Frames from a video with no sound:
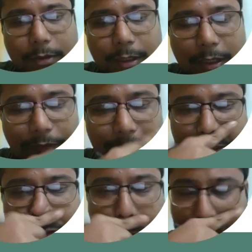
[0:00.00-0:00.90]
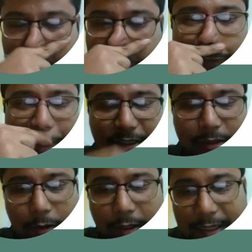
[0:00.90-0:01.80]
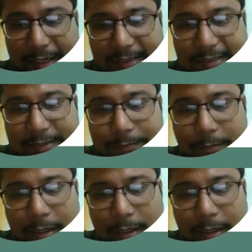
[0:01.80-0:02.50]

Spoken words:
if it is 20 weeks or less,